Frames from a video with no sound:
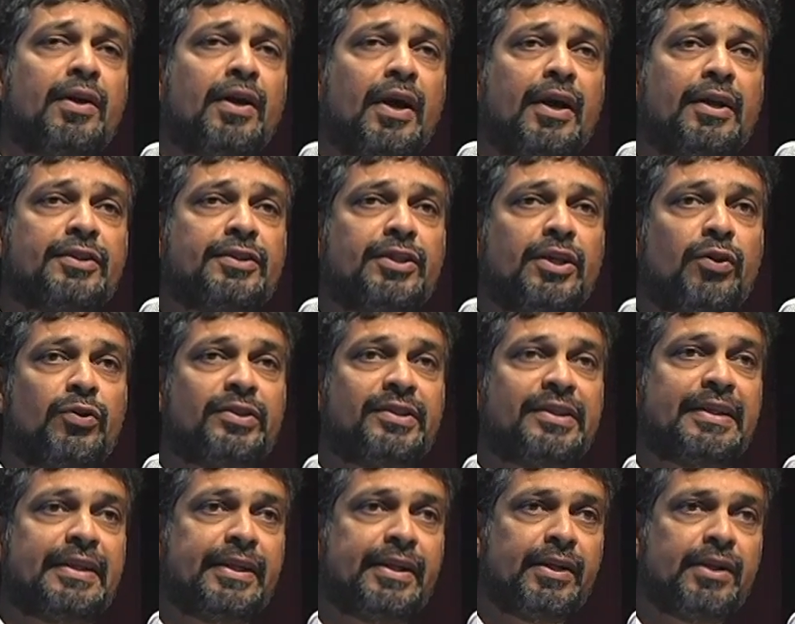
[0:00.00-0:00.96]
So I was
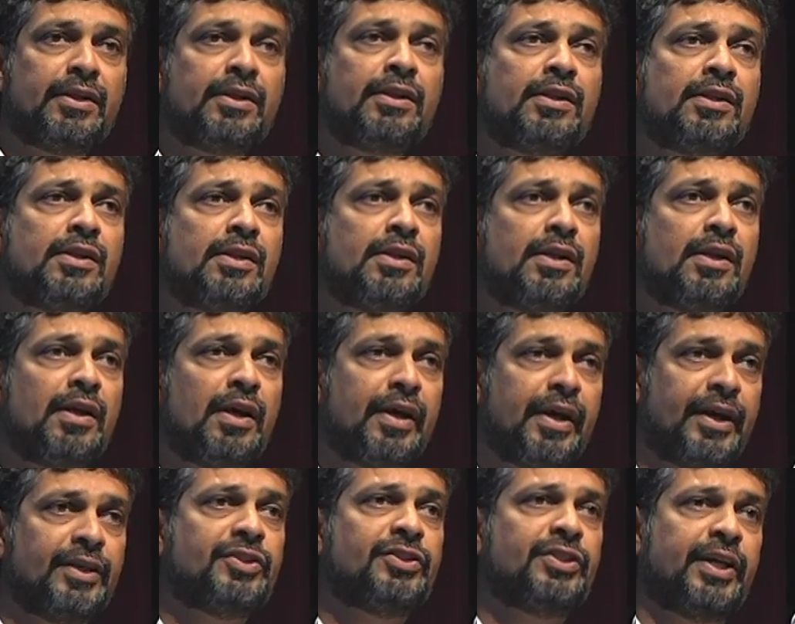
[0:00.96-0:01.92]
a little
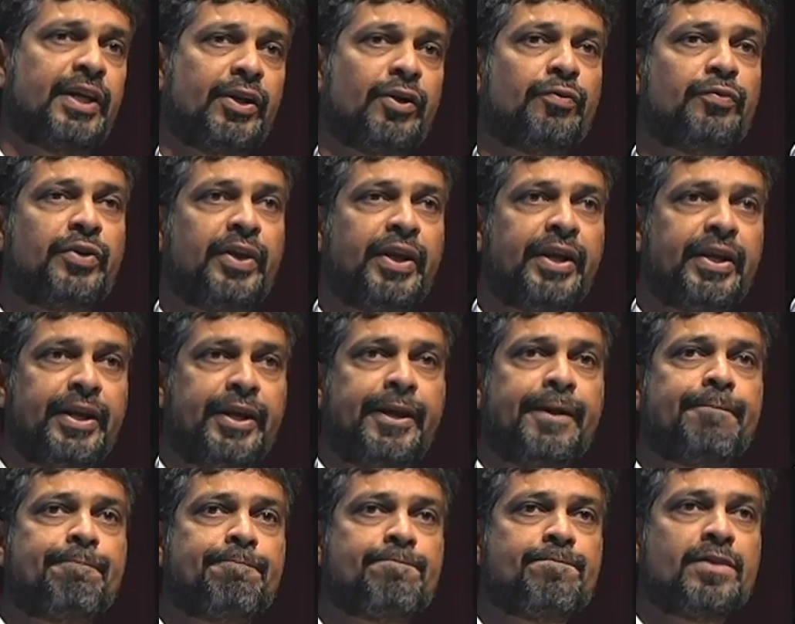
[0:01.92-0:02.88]
gun-shy of
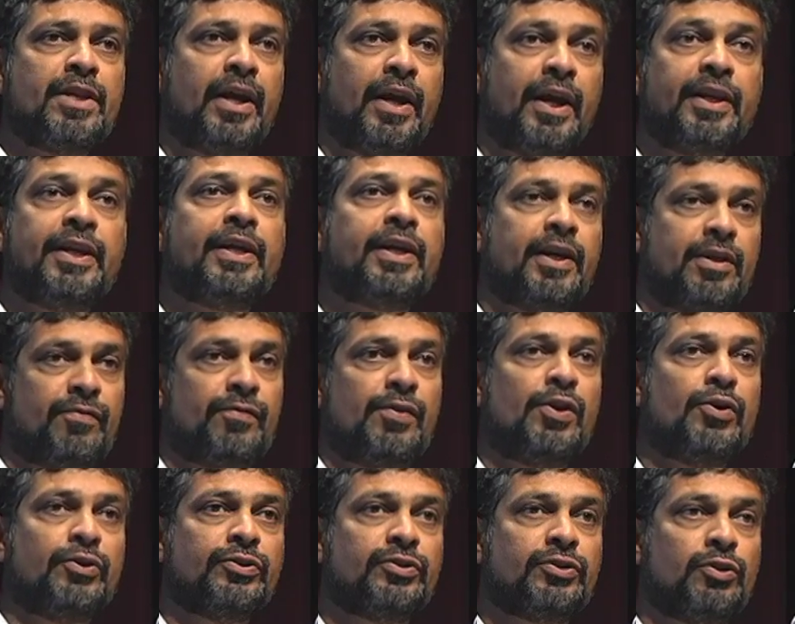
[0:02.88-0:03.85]
taking any kind of
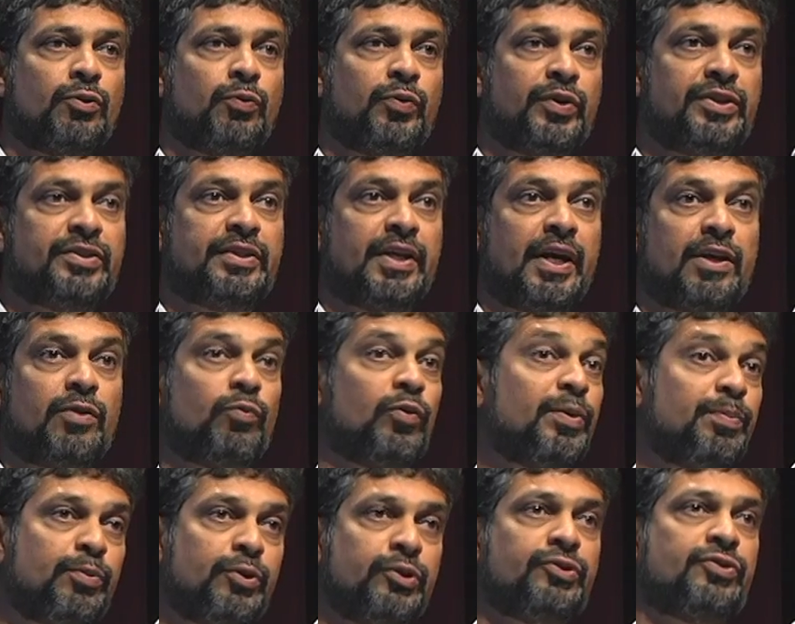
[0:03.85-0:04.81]
loan. So we
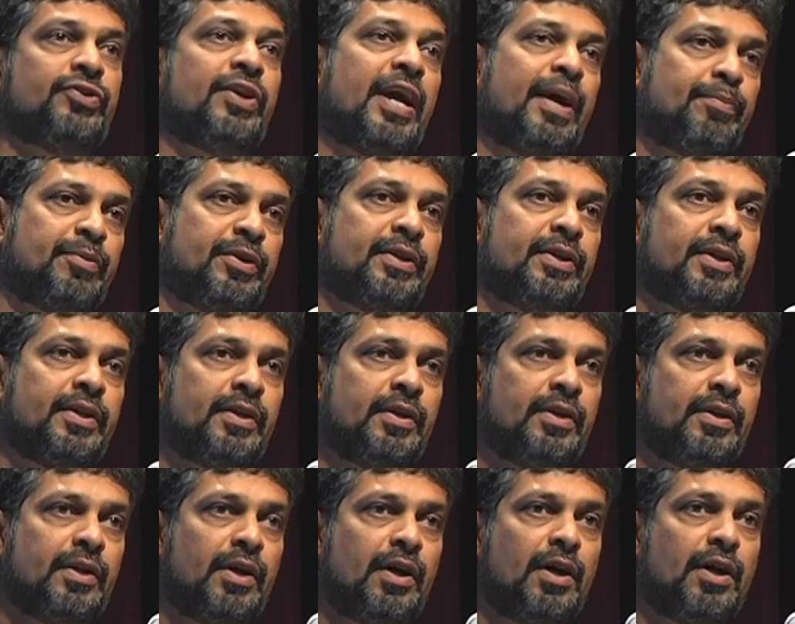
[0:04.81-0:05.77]
bootstrapped
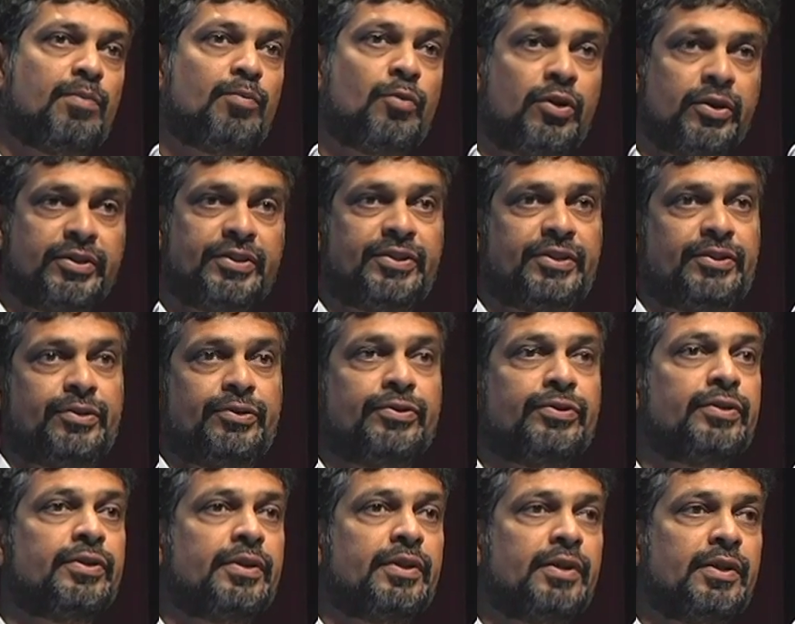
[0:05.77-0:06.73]

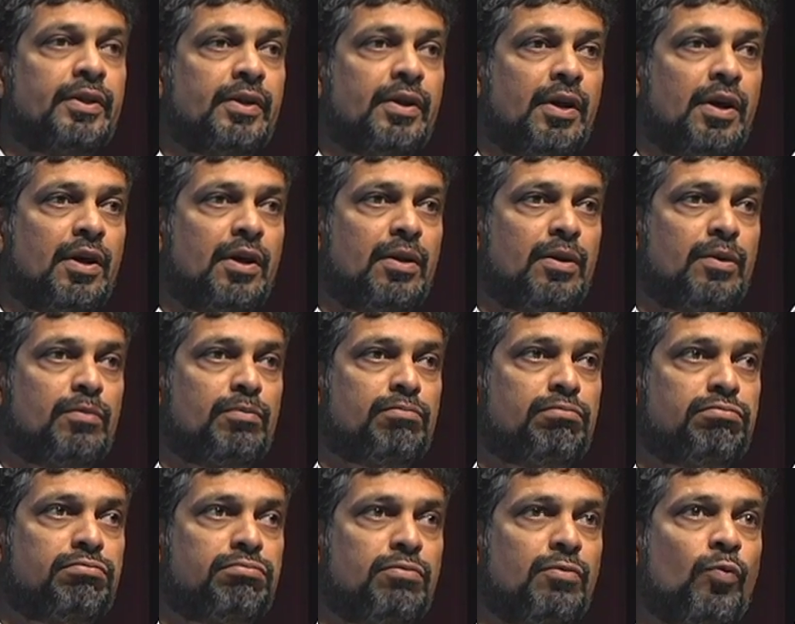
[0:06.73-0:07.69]
Monsoon.
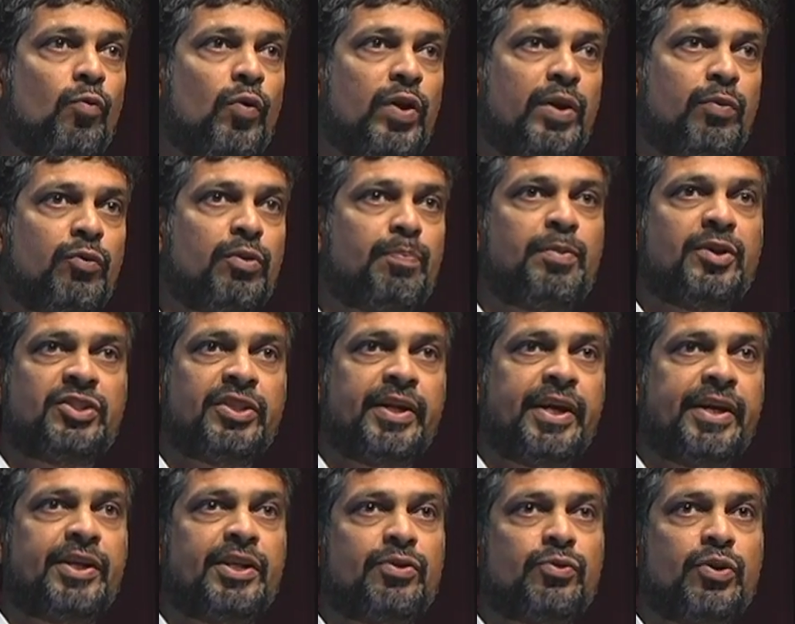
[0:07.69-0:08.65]
We would pitch an
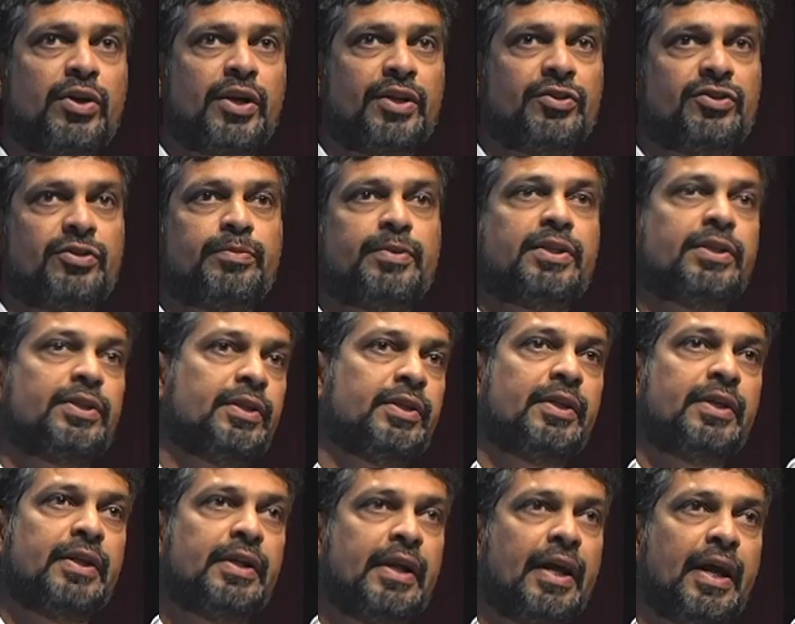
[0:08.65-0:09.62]
idea to a customer,
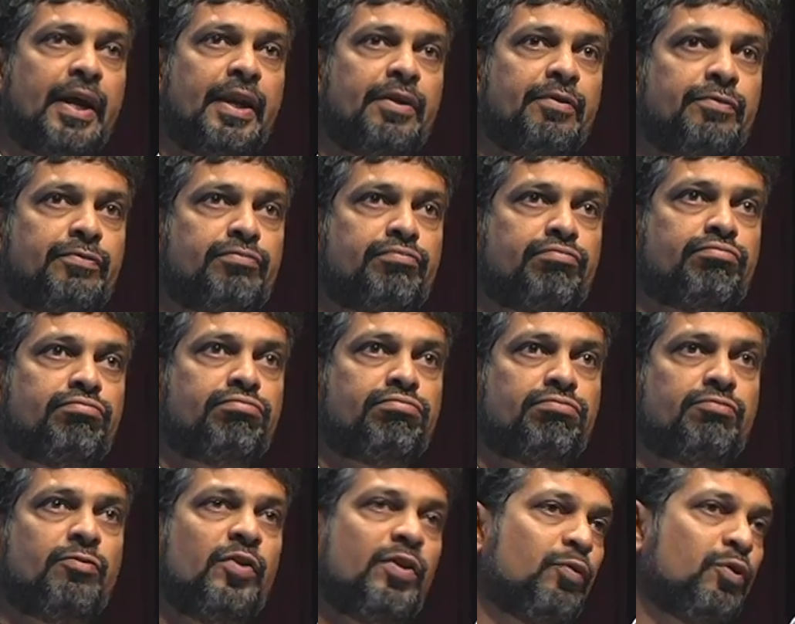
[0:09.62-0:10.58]
and if
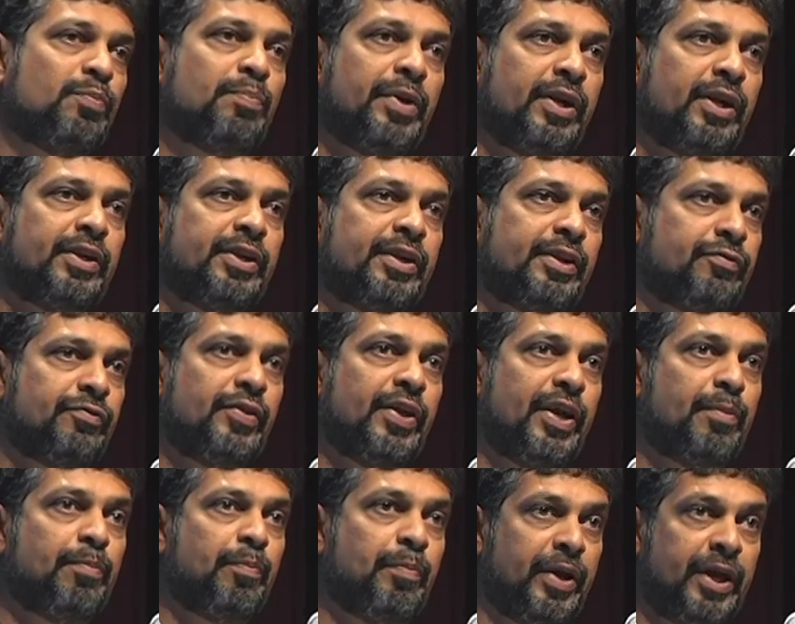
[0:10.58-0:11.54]
we would build it if
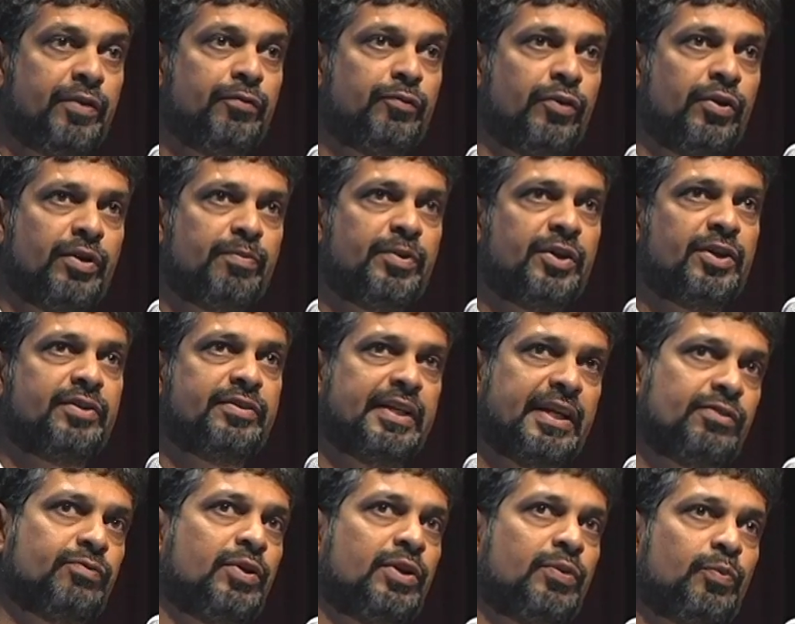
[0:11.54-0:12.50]
they paid for it, because
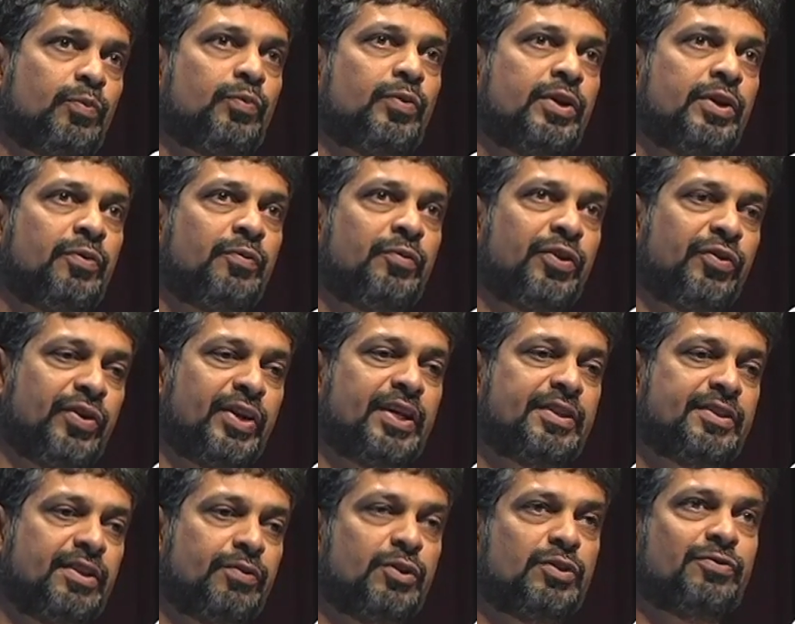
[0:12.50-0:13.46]
that's when we
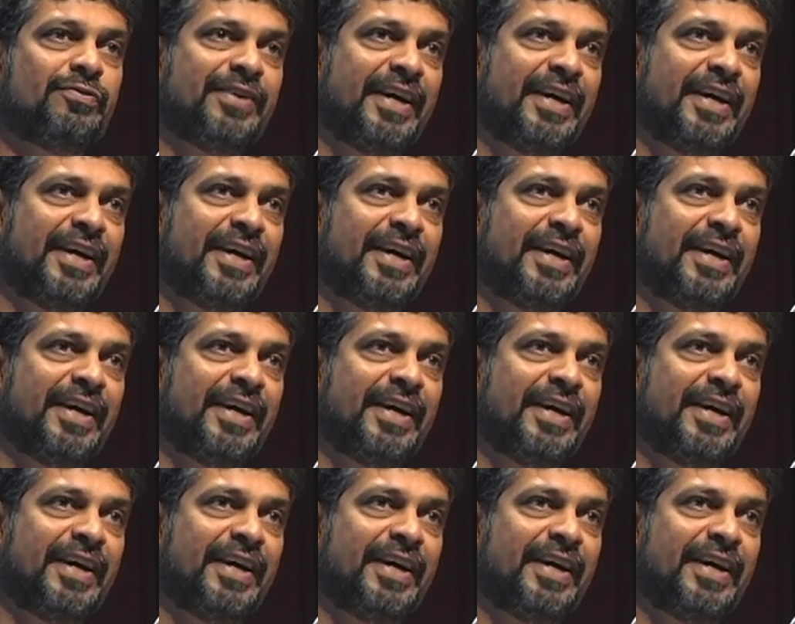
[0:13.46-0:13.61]
realized there was